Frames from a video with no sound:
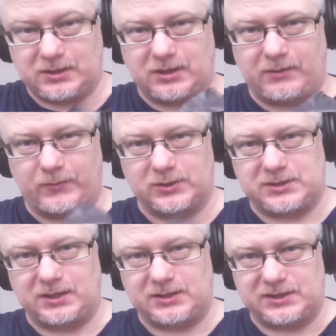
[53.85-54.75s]
I must
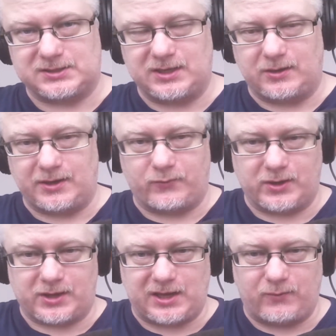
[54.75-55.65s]
say this
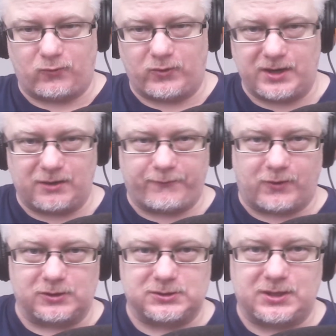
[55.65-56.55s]
delivery came really
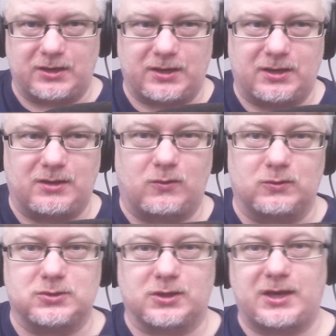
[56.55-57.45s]
fast, and it
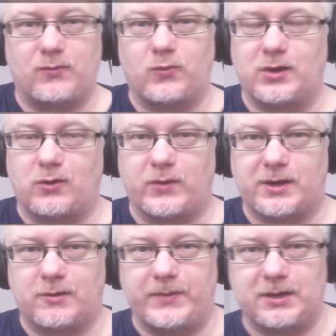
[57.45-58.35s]
also came with a
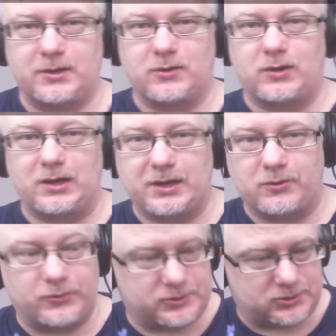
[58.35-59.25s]
recommended
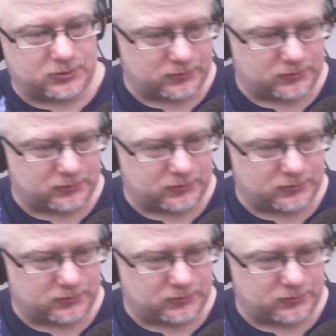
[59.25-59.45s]
letter, so